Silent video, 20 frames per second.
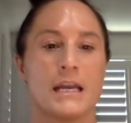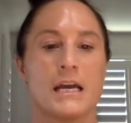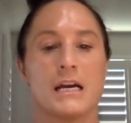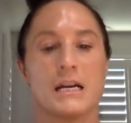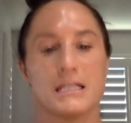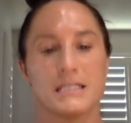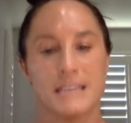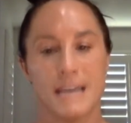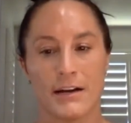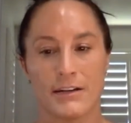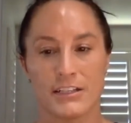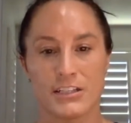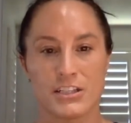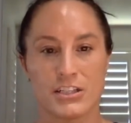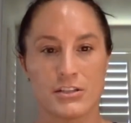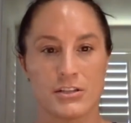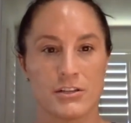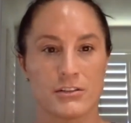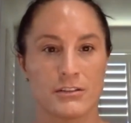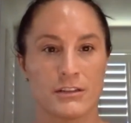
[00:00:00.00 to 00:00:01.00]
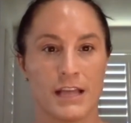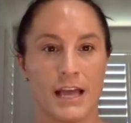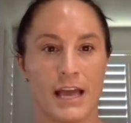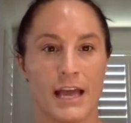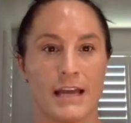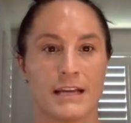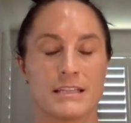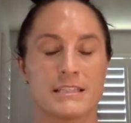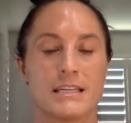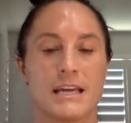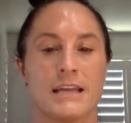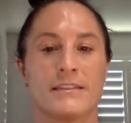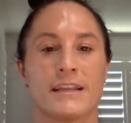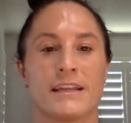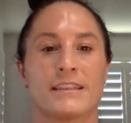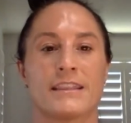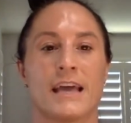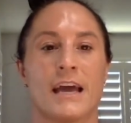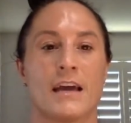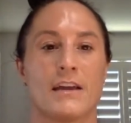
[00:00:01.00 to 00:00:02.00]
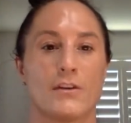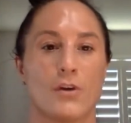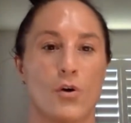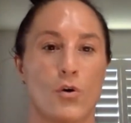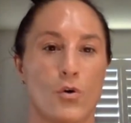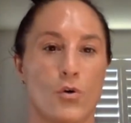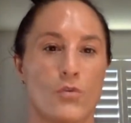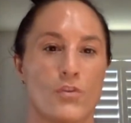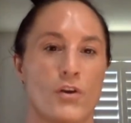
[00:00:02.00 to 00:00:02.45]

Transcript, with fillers: down into their legs, and let that whole the